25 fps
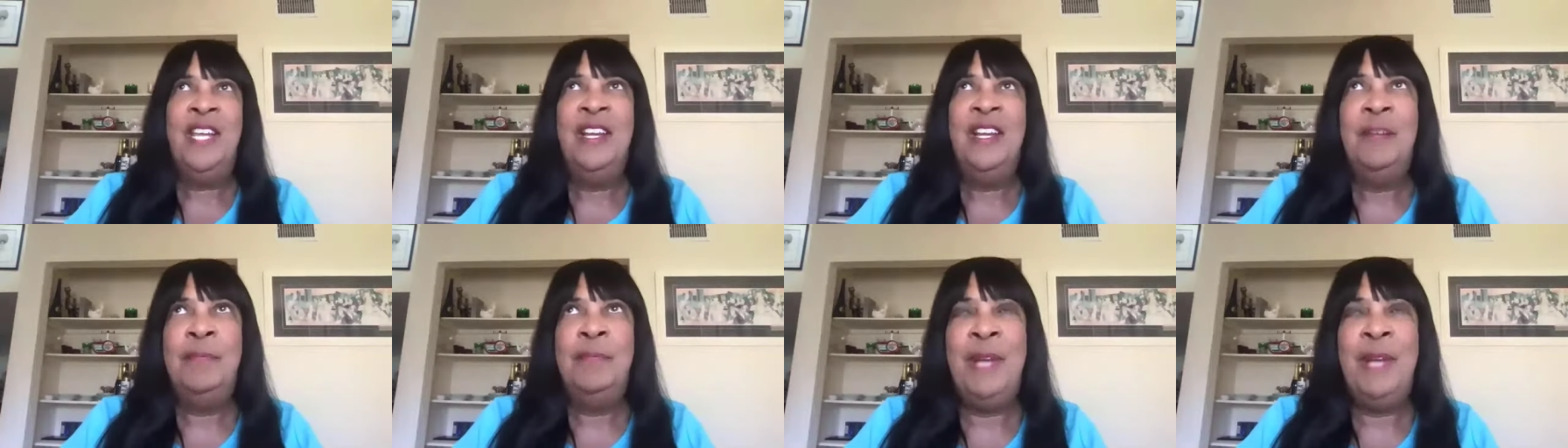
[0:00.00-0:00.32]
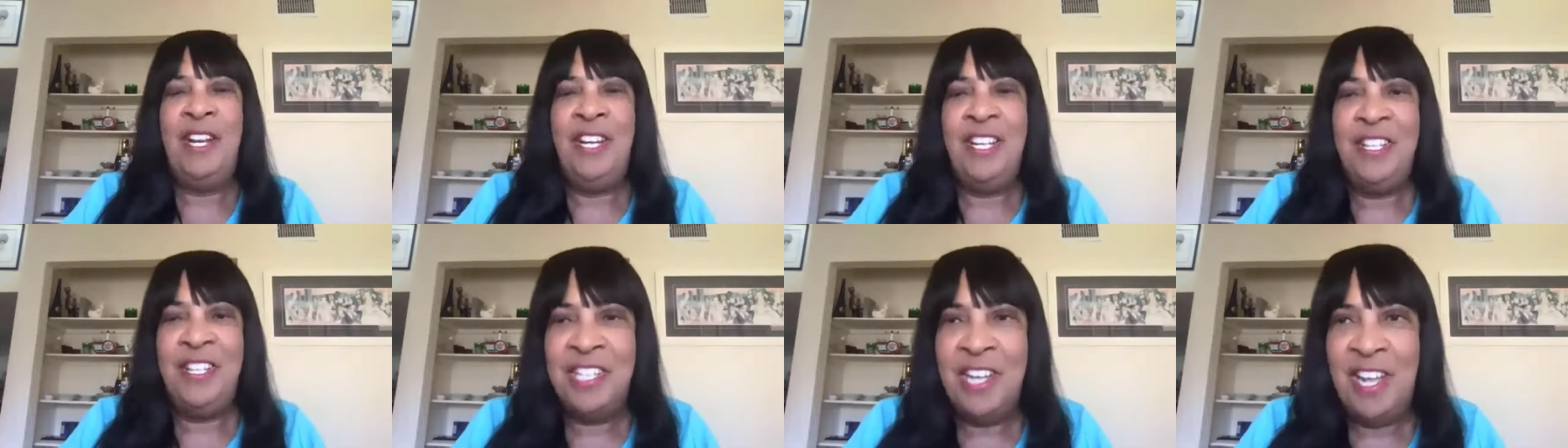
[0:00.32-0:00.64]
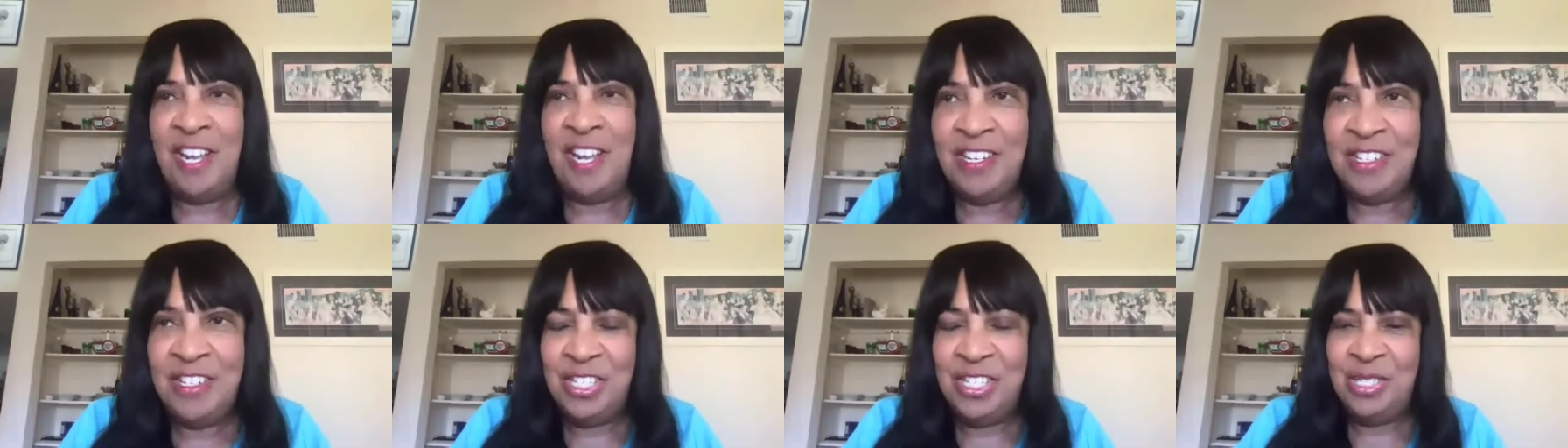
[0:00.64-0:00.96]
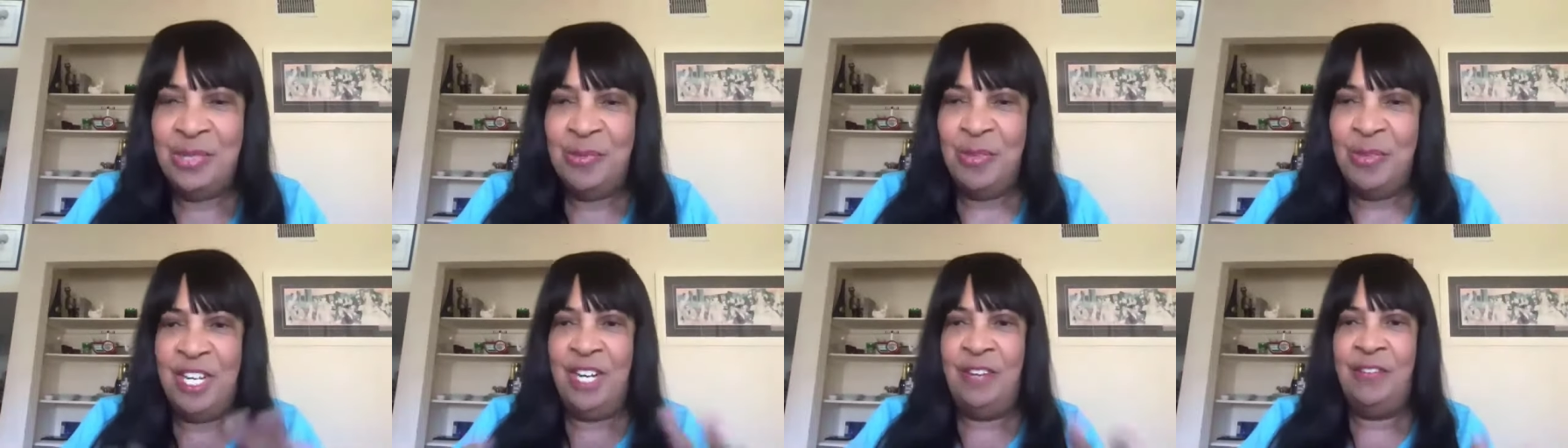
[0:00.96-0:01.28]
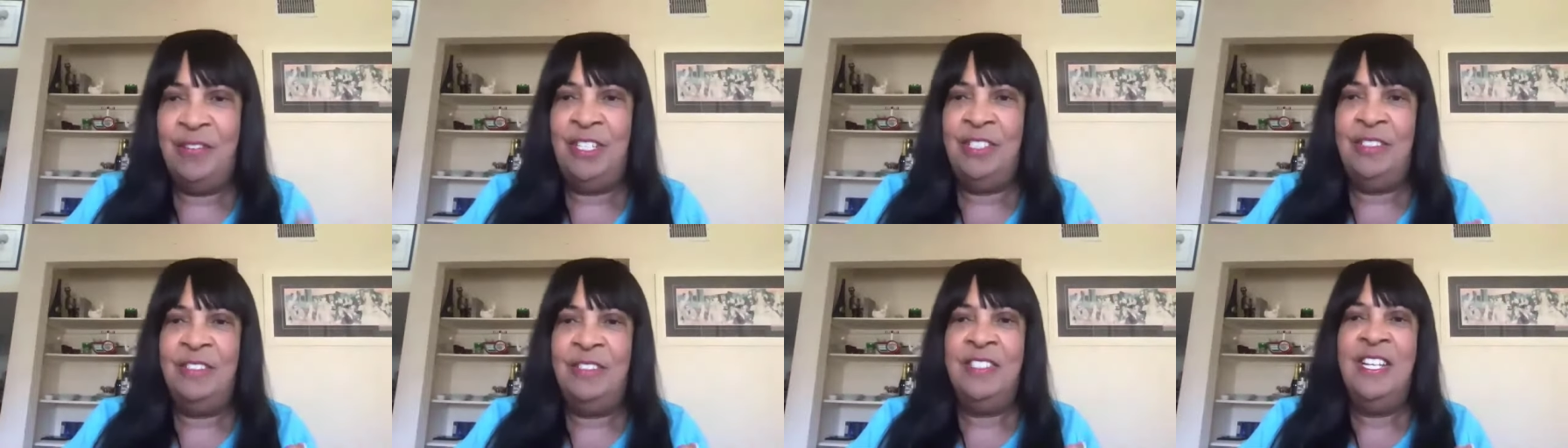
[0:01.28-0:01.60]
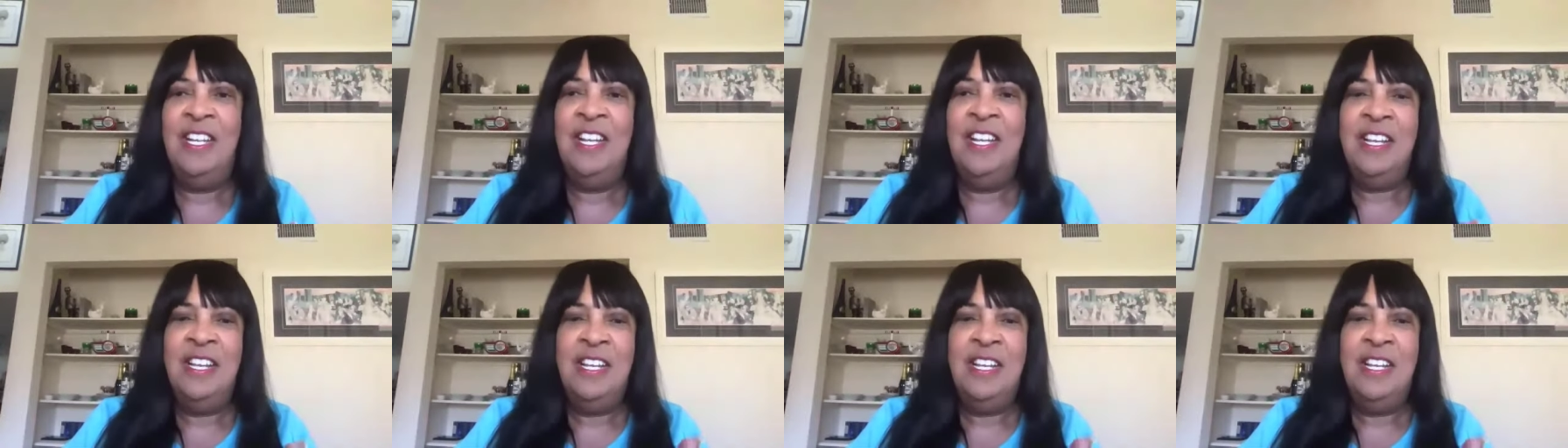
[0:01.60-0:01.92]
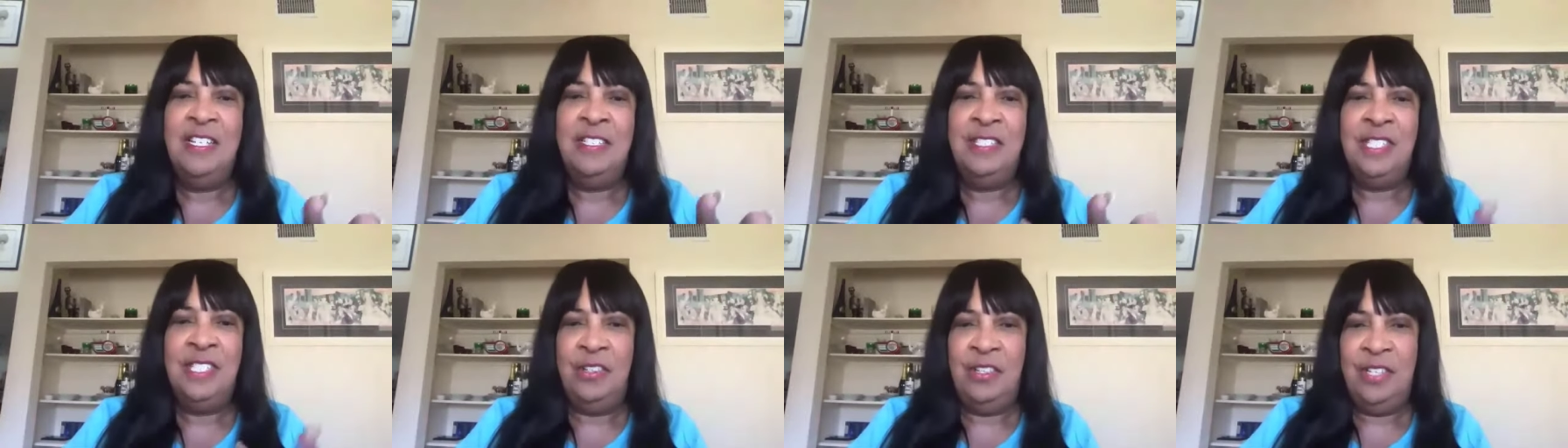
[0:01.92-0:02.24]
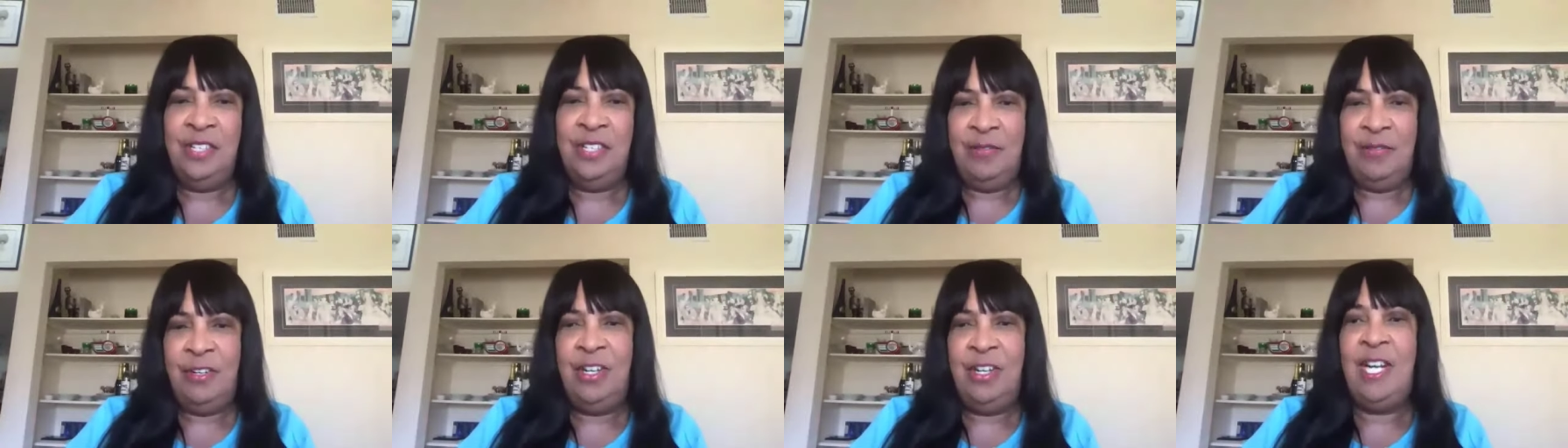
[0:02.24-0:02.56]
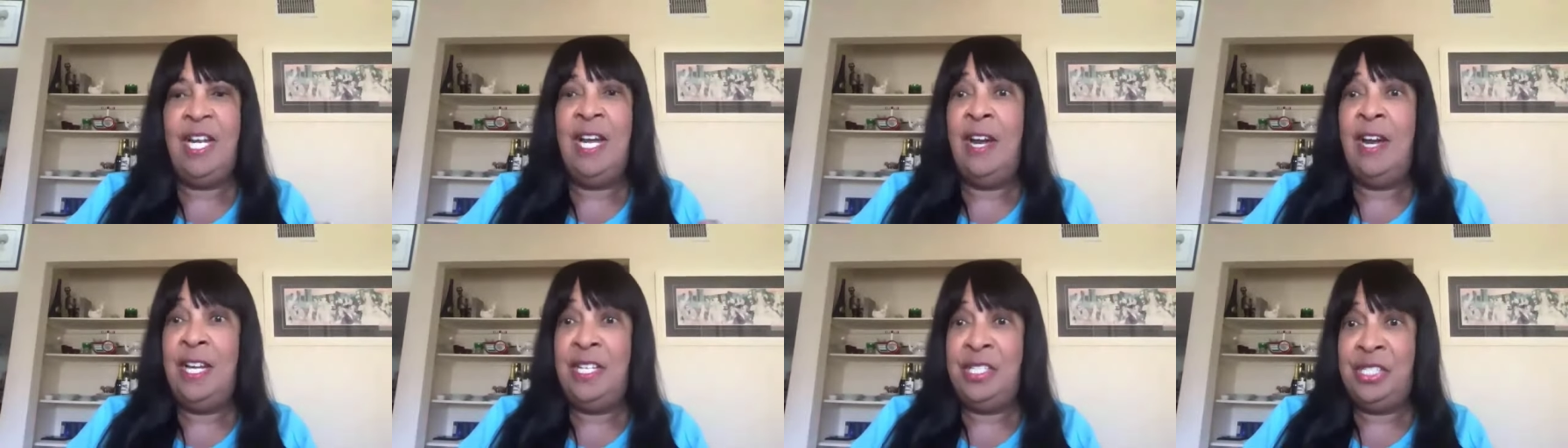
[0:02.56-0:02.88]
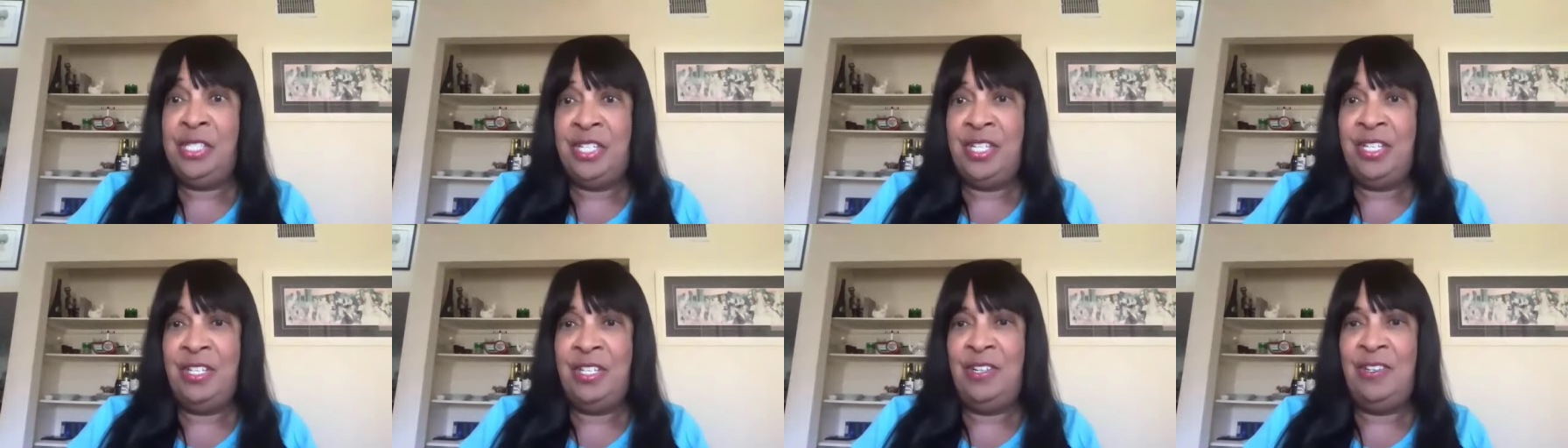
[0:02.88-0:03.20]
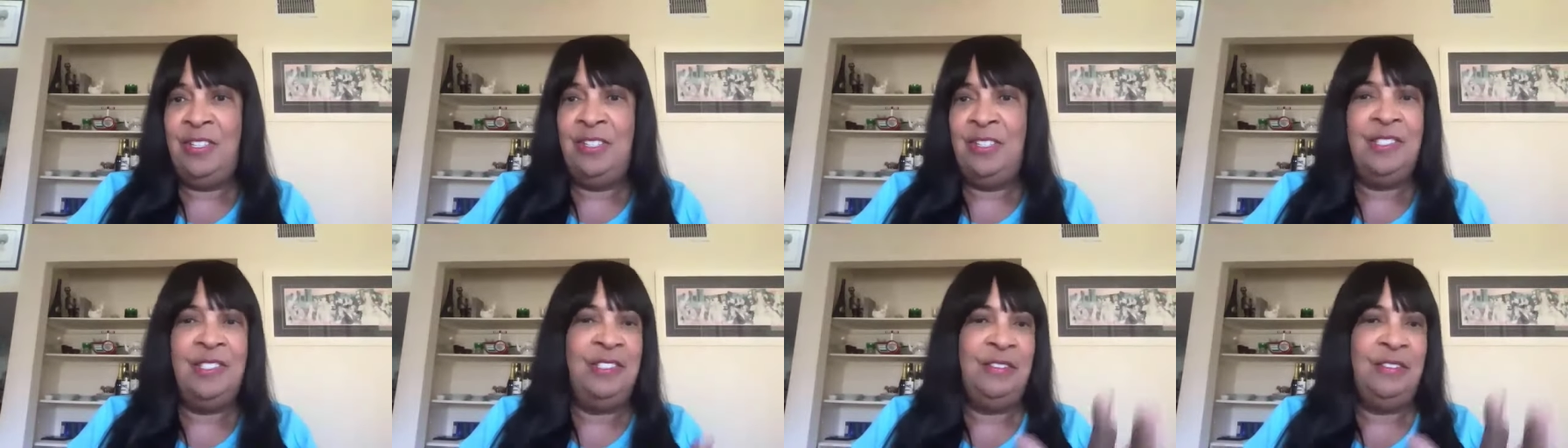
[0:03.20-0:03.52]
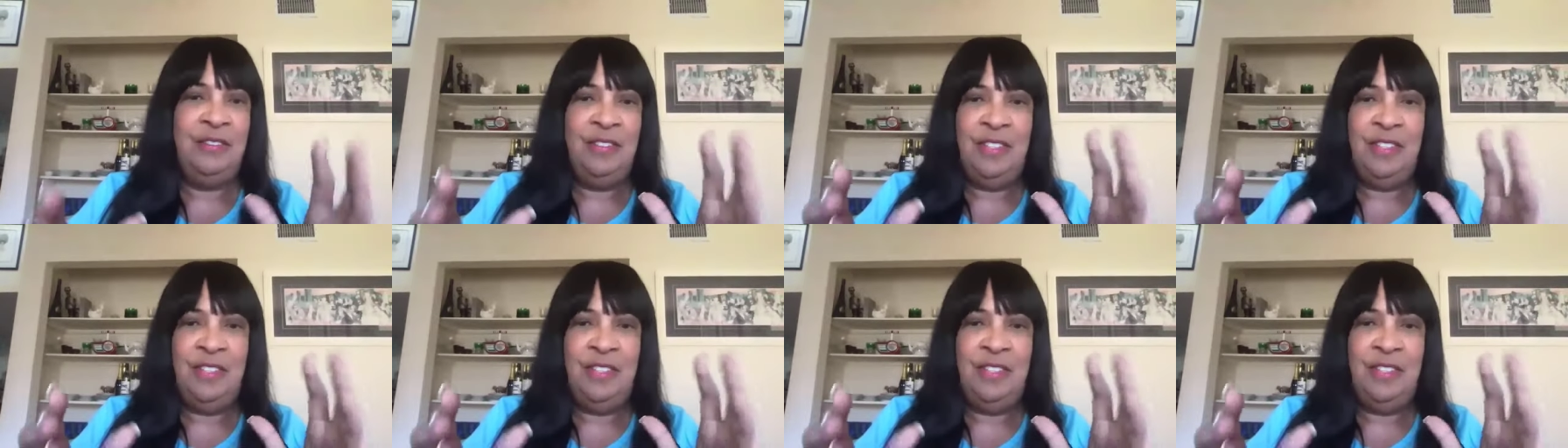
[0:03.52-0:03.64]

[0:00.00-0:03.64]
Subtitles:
paleontologists, whatever. So they're very high skilled,